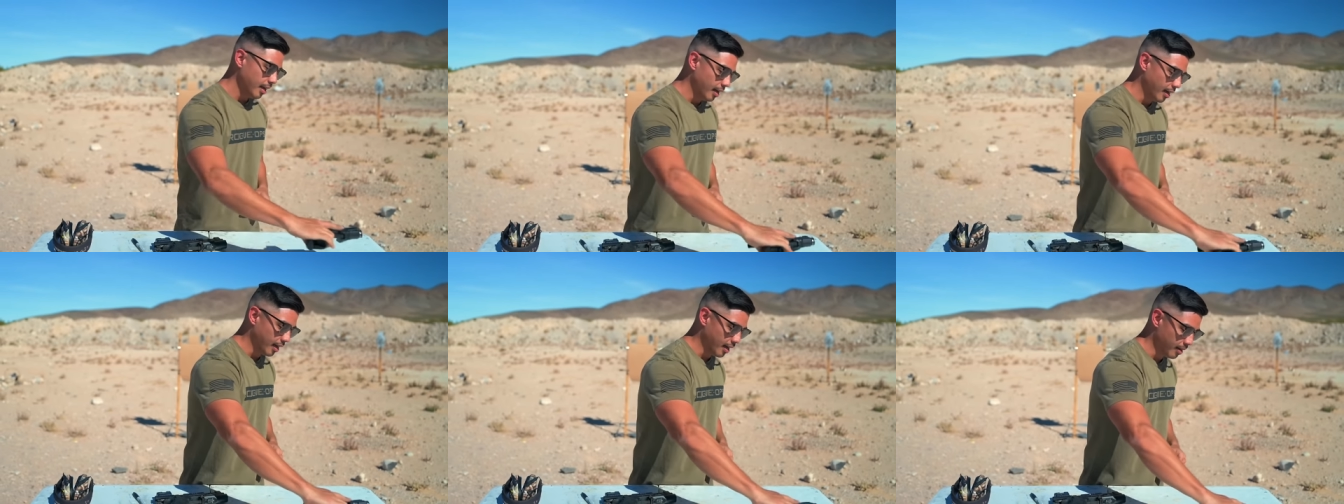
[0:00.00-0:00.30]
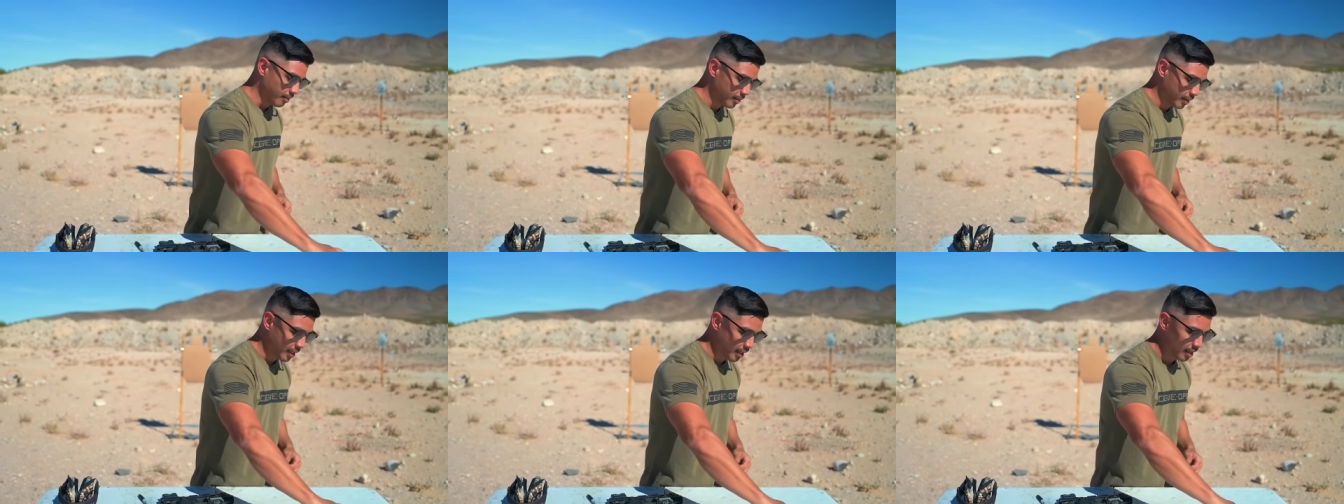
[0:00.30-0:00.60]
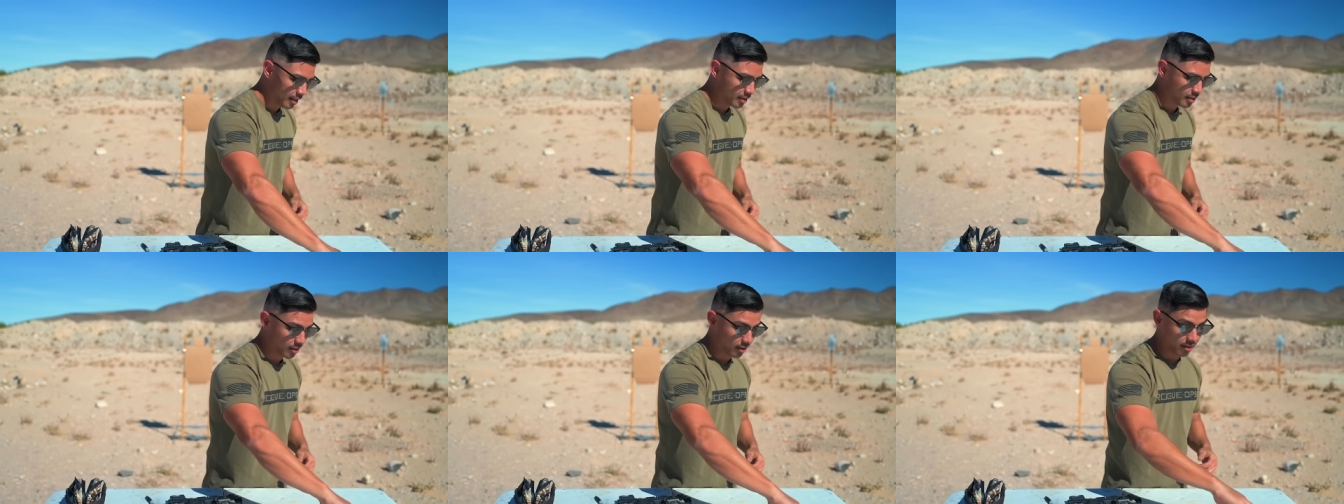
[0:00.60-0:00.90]
Um, and
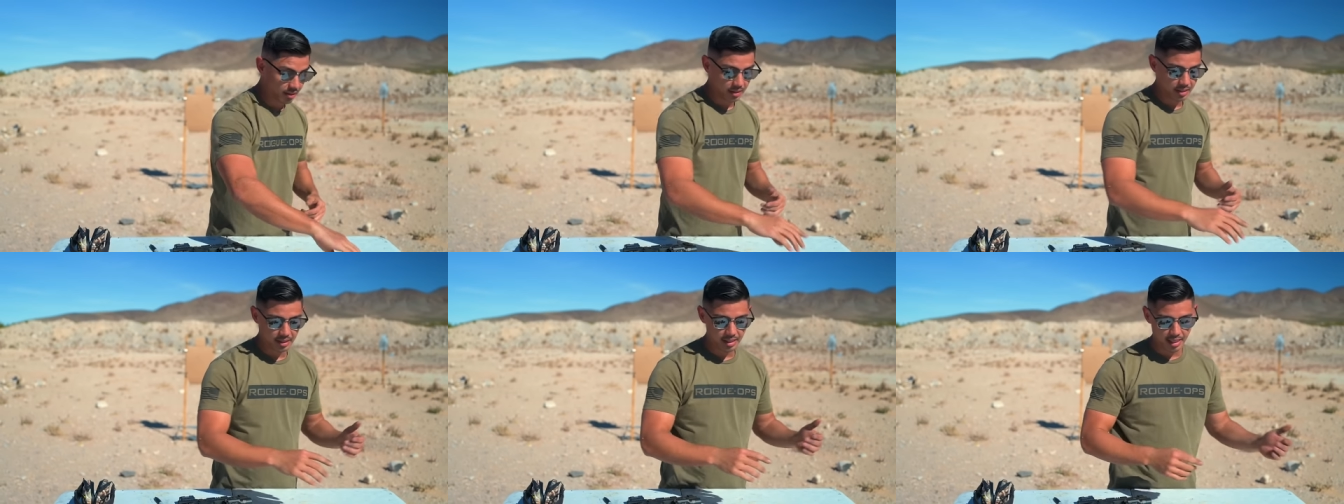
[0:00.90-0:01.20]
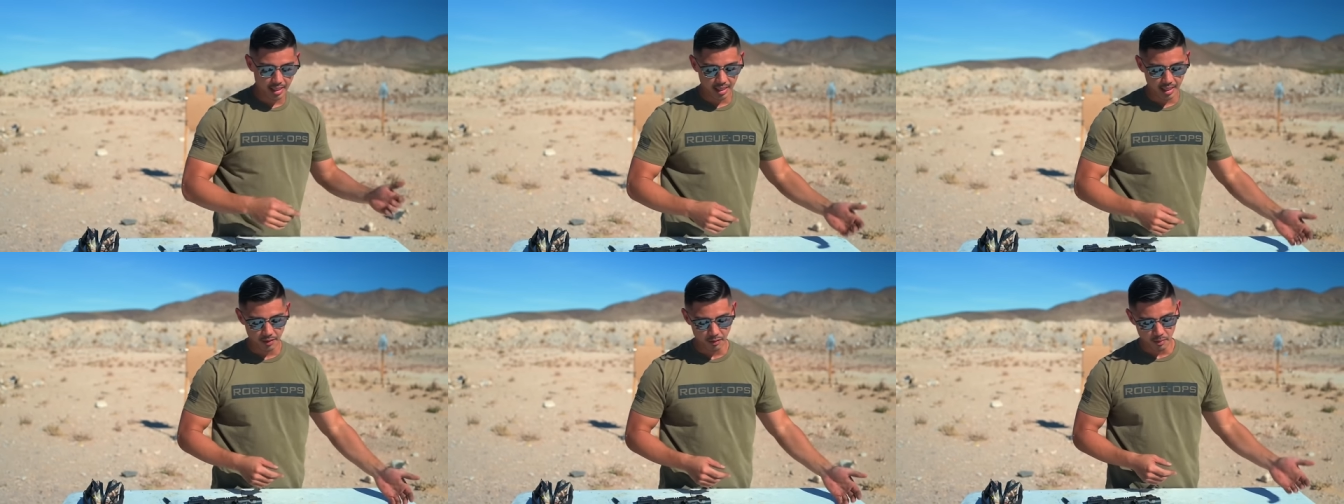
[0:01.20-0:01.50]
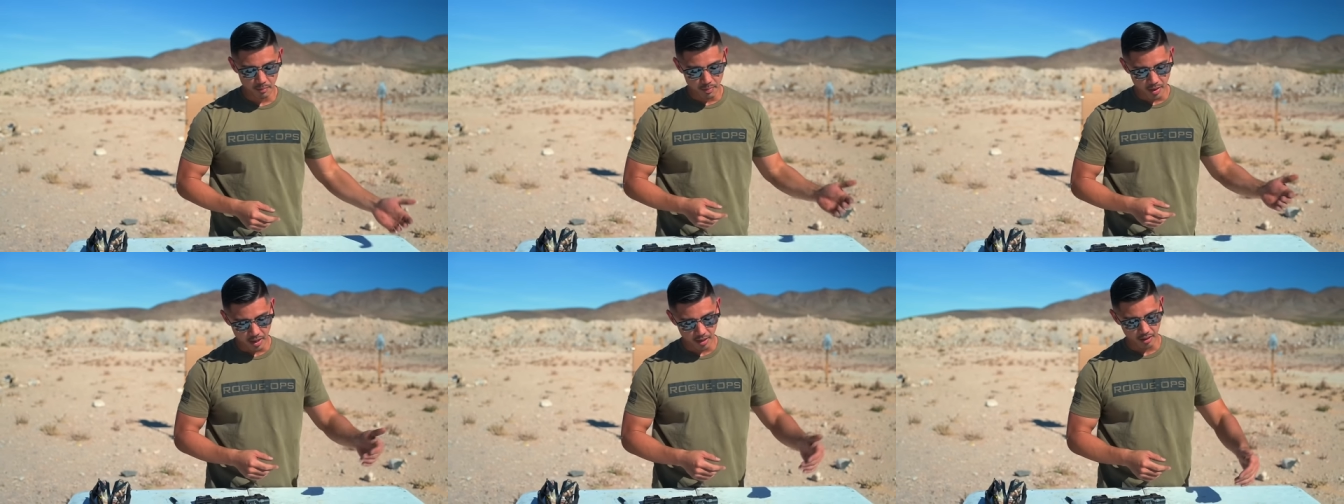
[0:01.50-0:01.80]
then you start to see it
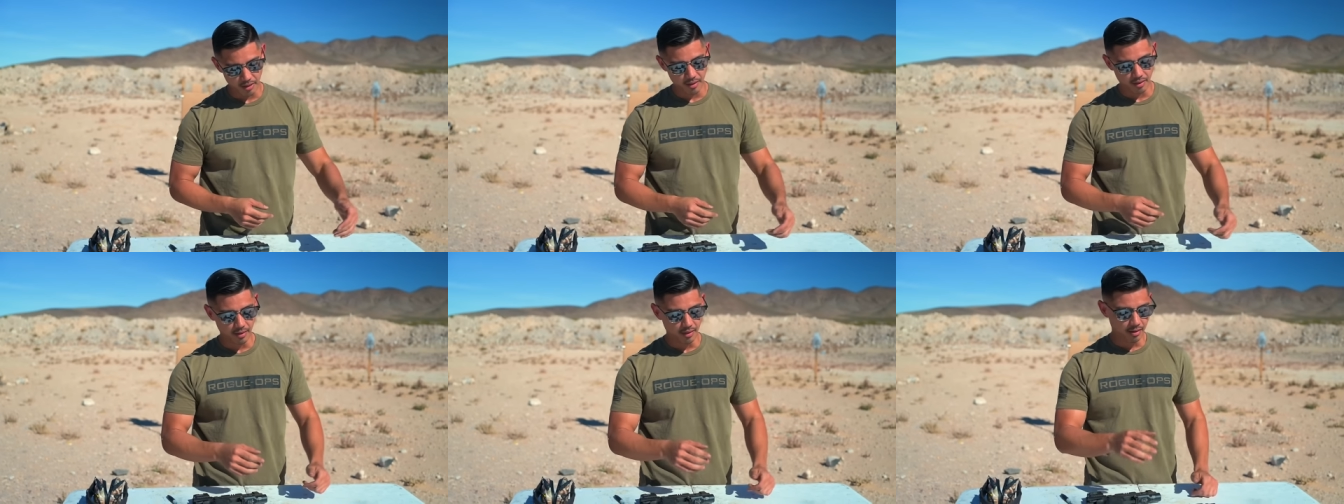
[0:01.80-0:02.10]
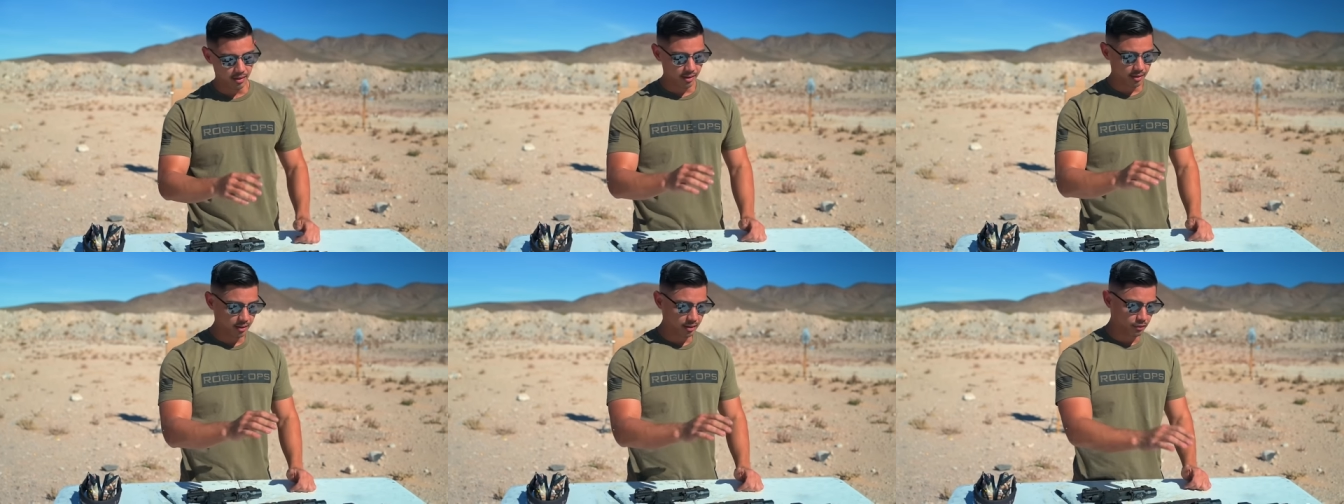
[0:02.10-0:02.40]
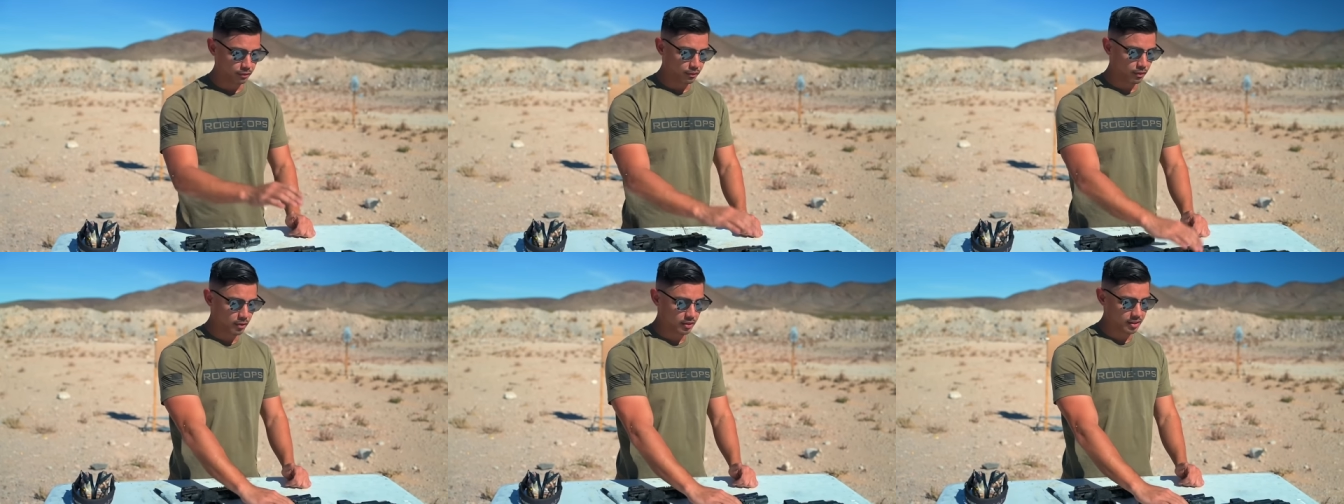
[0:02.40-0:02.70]
even better on a
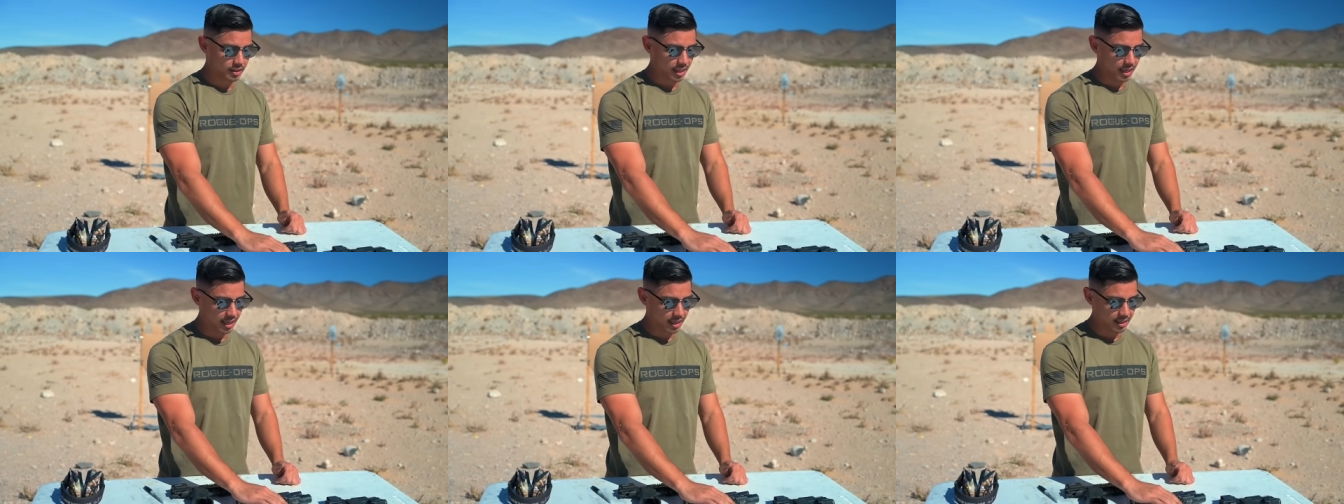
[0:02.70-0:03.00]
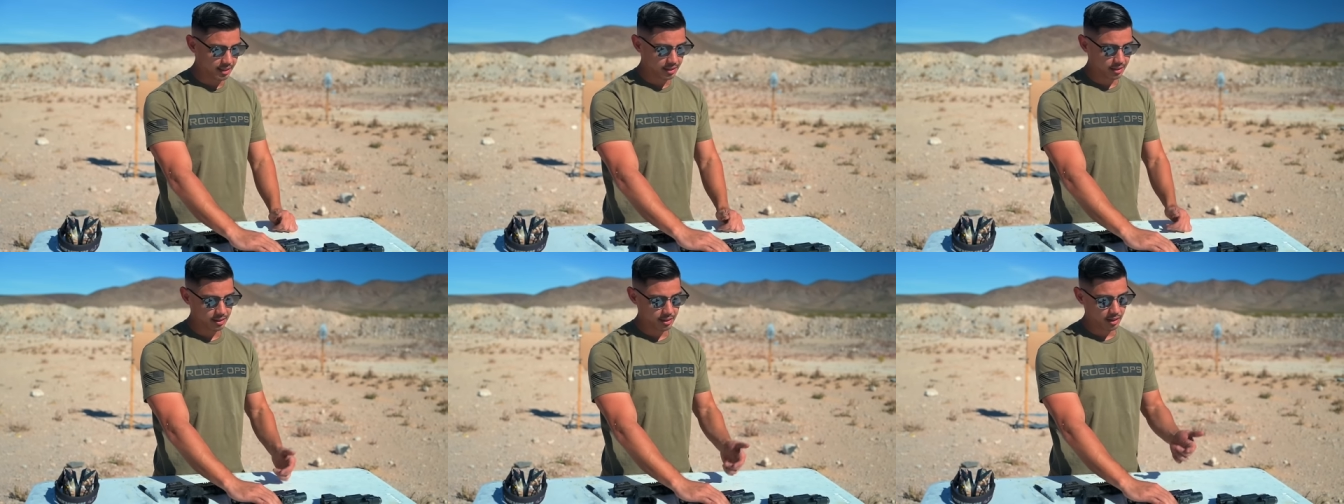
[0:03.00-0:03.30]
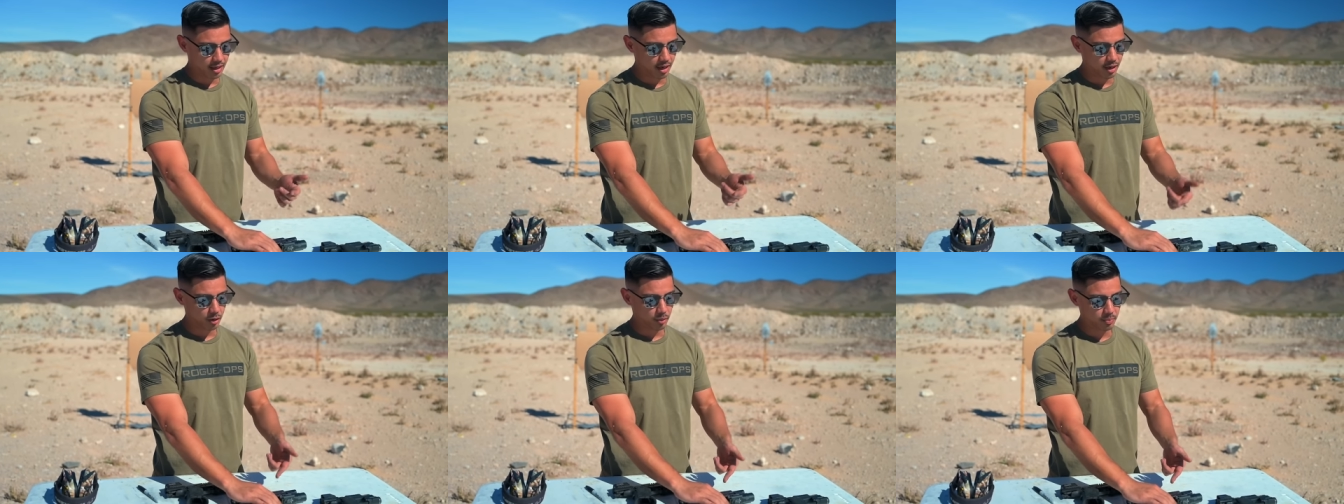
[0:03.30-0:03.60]
full-size
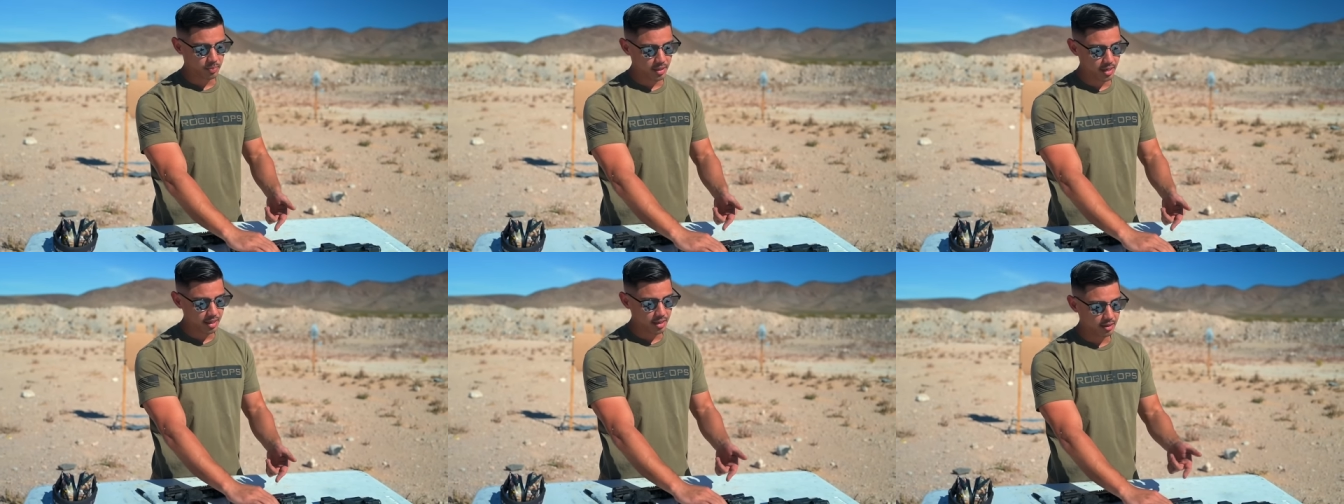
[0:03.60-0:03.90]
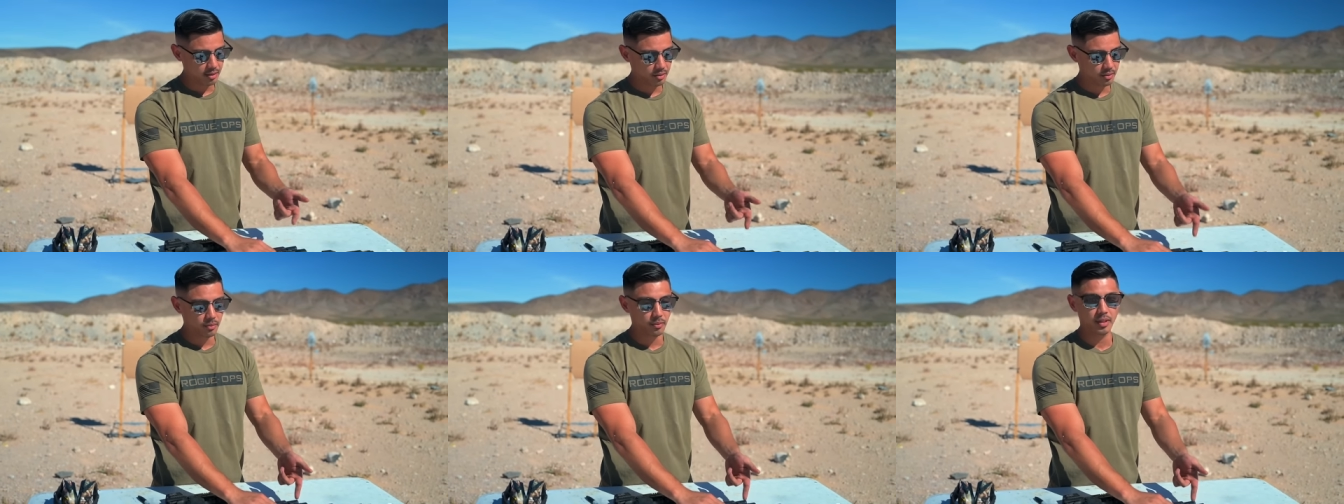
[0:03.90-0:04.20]
Staccato P